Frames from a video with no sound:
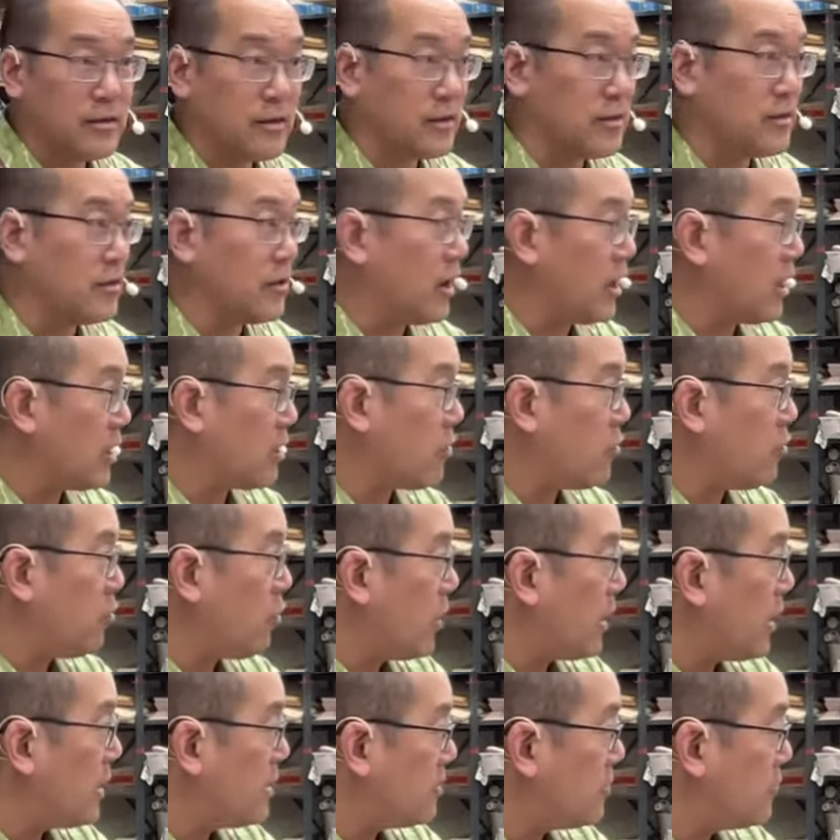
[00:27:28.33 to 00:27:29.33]
It's not
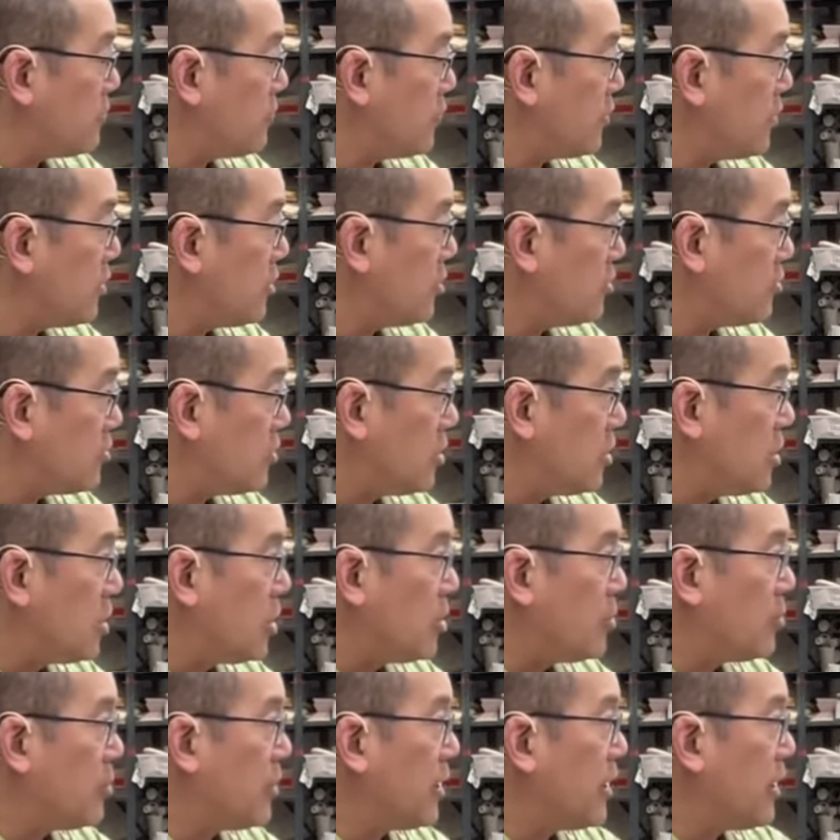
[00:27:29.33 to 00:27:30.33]
quite finished,
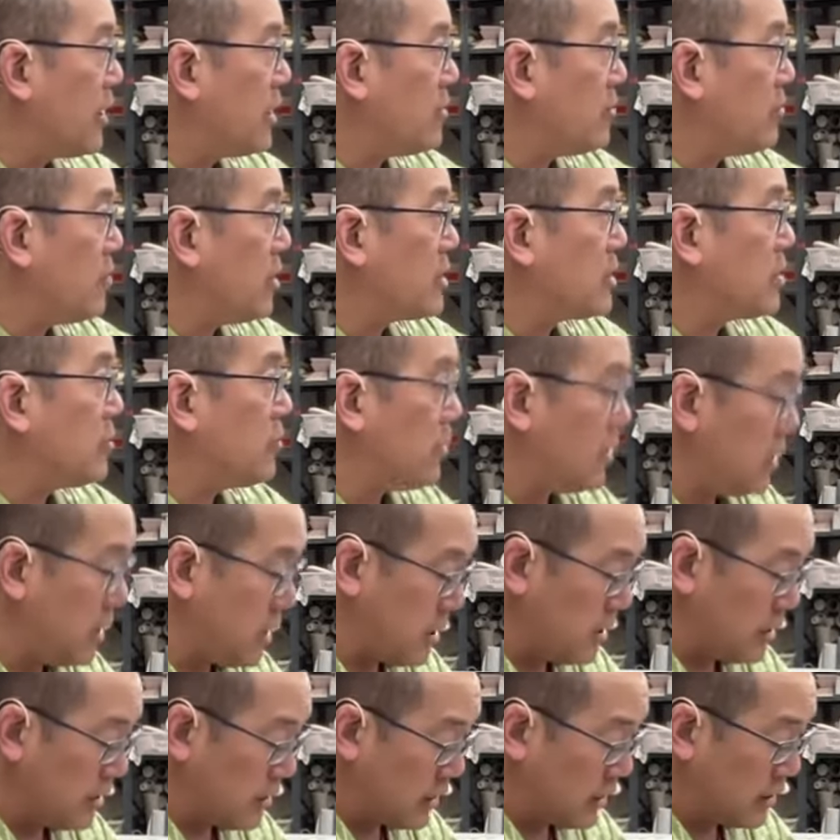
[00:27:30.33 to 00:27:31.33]
but at the
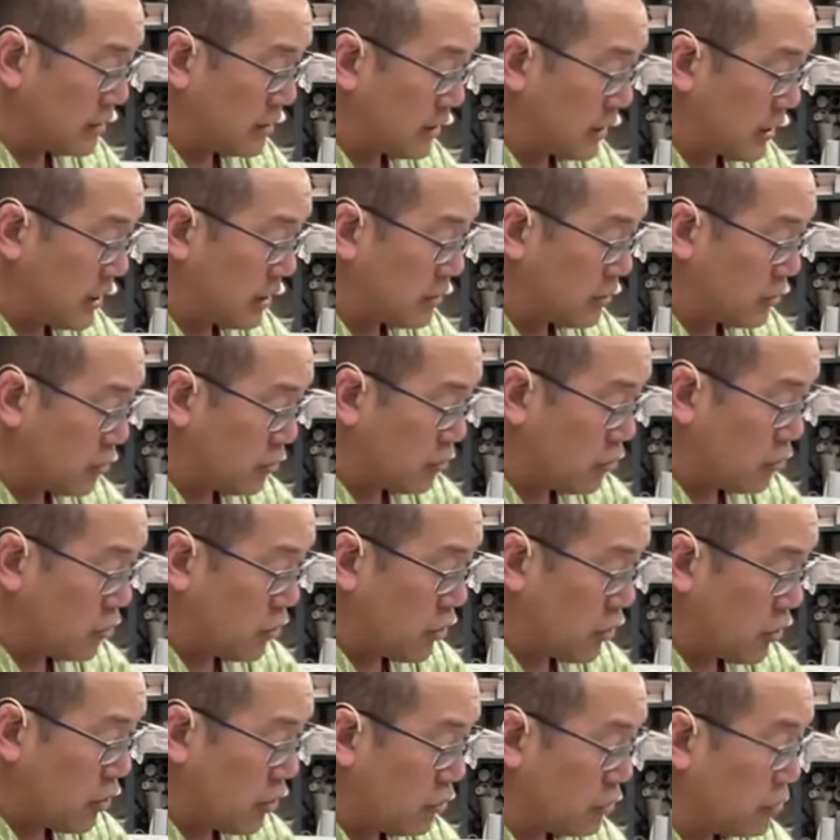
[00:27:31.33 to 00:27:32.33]
beginning of the next class, I'll
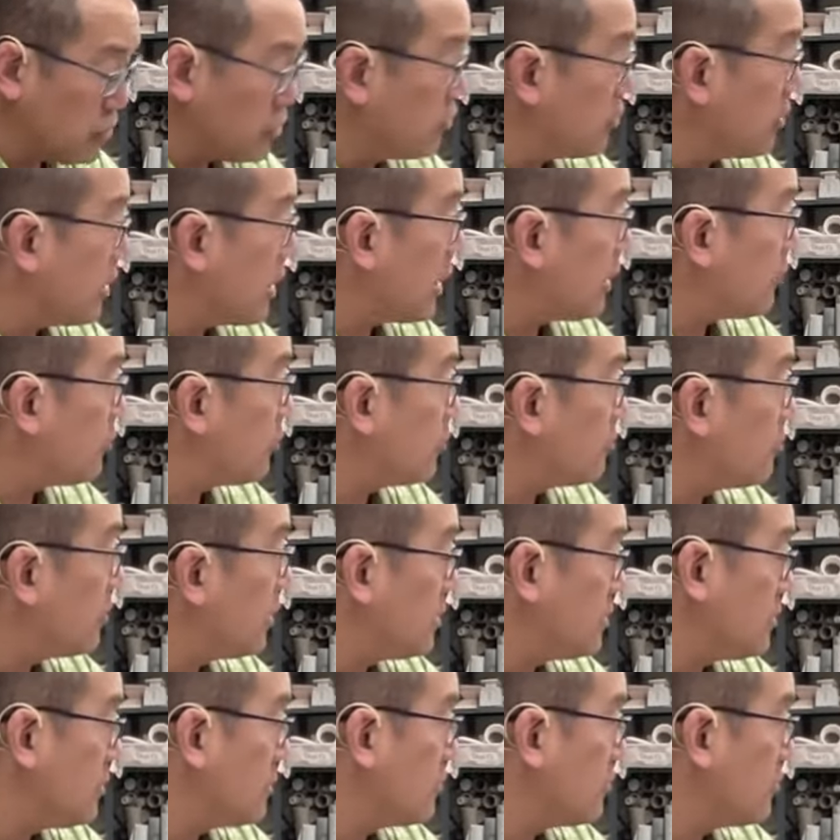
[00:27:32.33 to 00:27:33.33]
show you how we
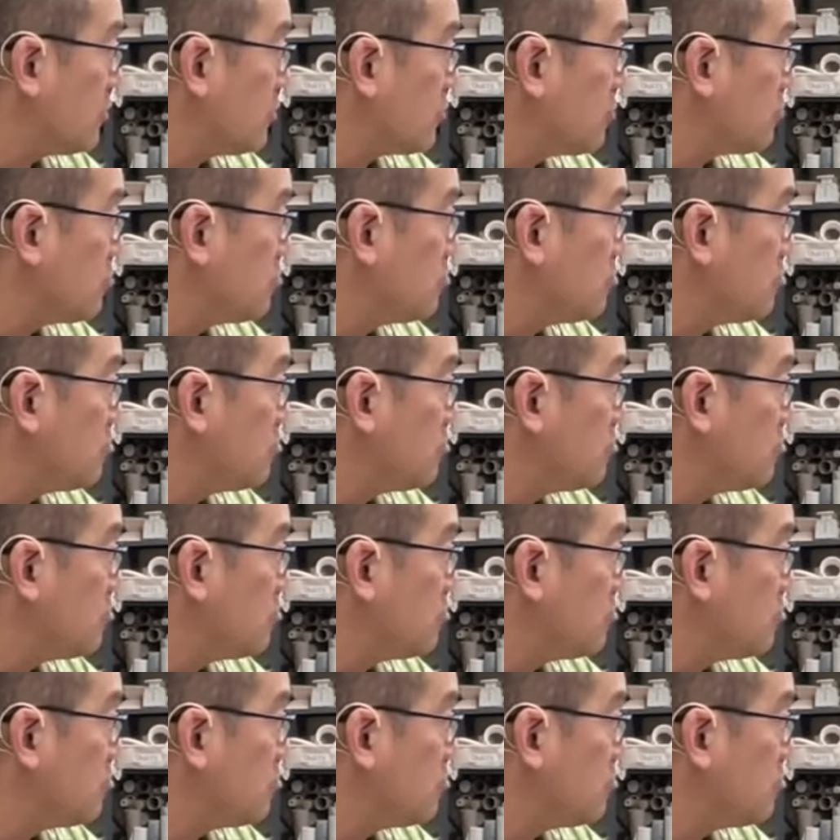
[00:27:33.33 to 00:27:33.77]
make this look